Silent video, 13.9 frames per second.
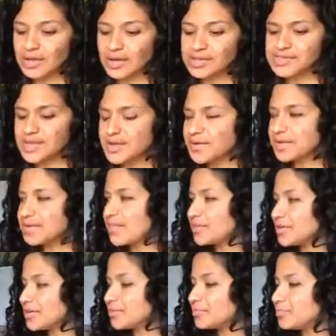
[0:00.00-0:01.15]
also
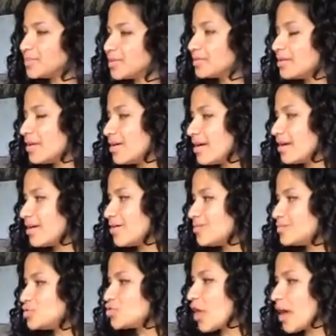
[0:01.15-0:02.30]
another
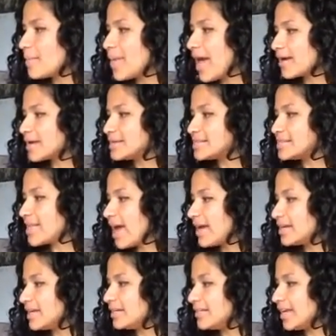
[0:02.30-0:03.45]
drawback is
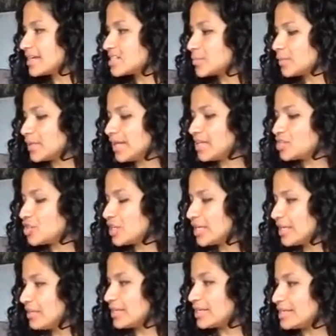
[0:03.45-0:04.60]
that in the
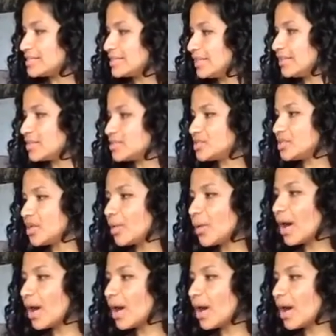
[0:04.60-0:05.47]
explanation you can see there's no